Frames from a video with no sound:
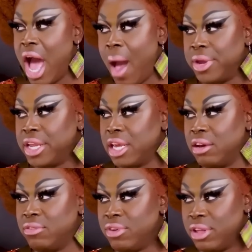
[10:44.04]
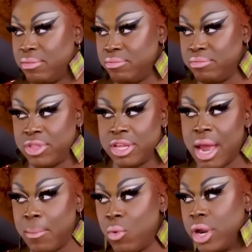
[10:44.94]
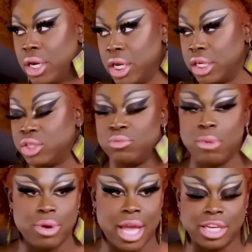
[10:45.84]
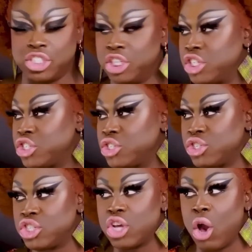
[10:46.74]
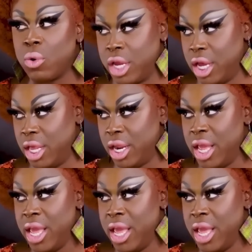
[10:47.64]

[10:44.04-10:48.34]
I'm going to give the number one look to Monet. She looks so good.